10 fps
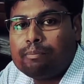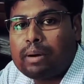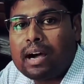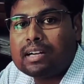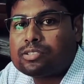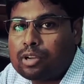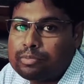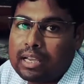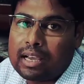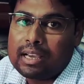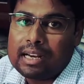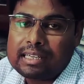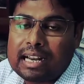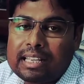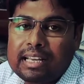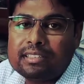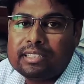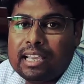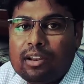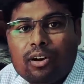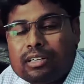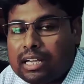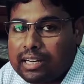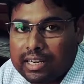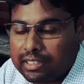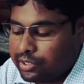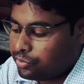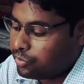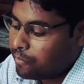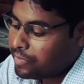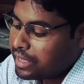parts of the target cell or target tissue.